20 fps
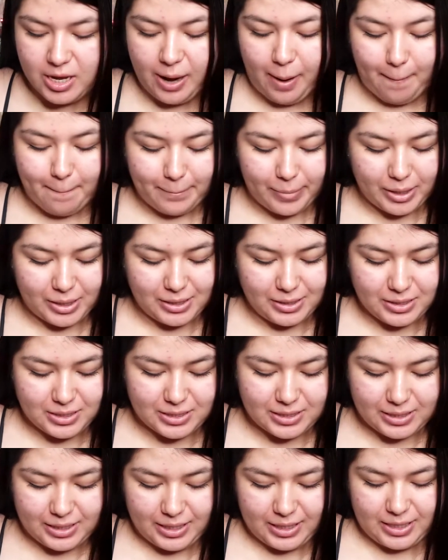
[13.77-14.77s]
But
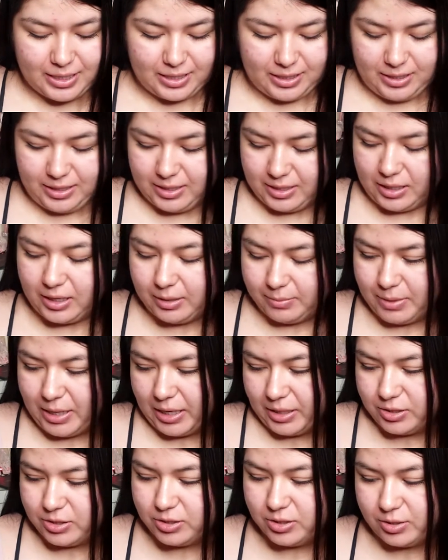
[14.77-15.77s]
today I'm
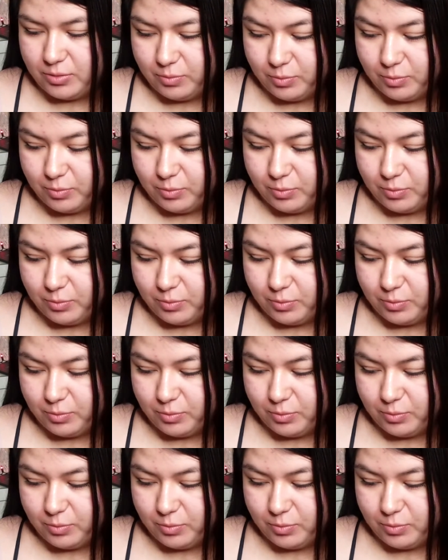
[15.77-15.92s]
actually